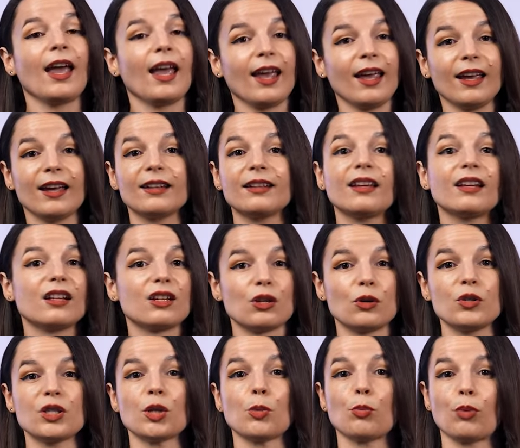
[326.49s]
and getting
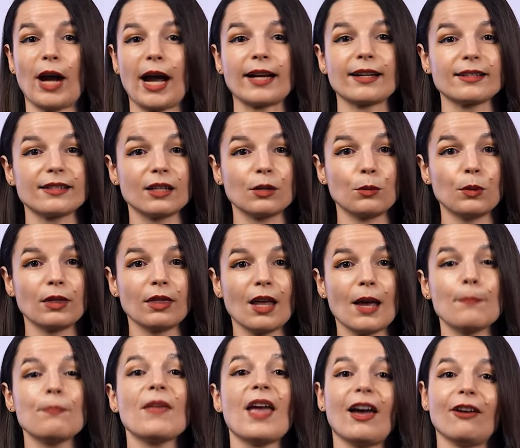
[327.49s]
used to practicing with
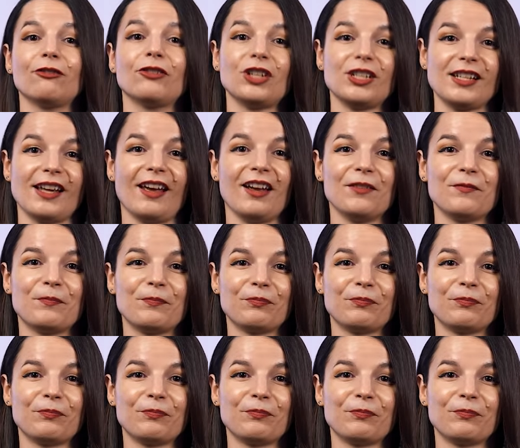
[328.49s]
them every day.